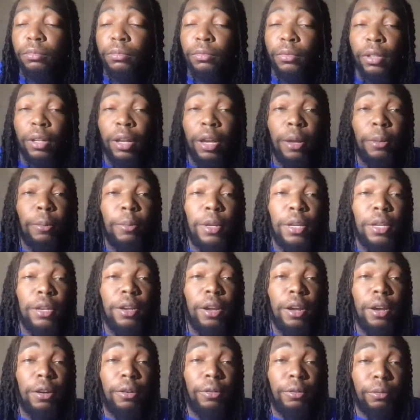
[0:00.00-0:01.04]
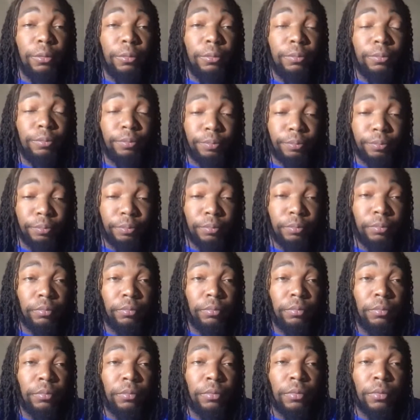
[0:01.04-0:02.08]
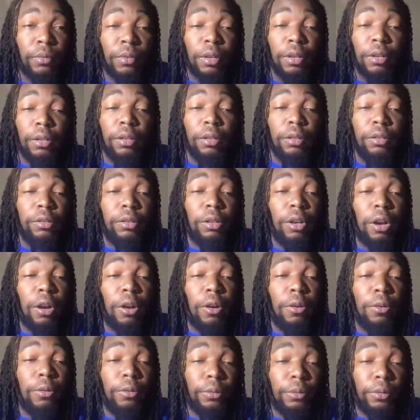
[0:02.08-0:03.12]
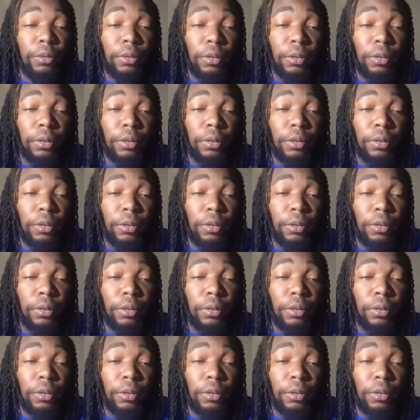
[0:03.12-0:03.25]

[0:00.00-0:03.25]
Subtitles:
Let me know. So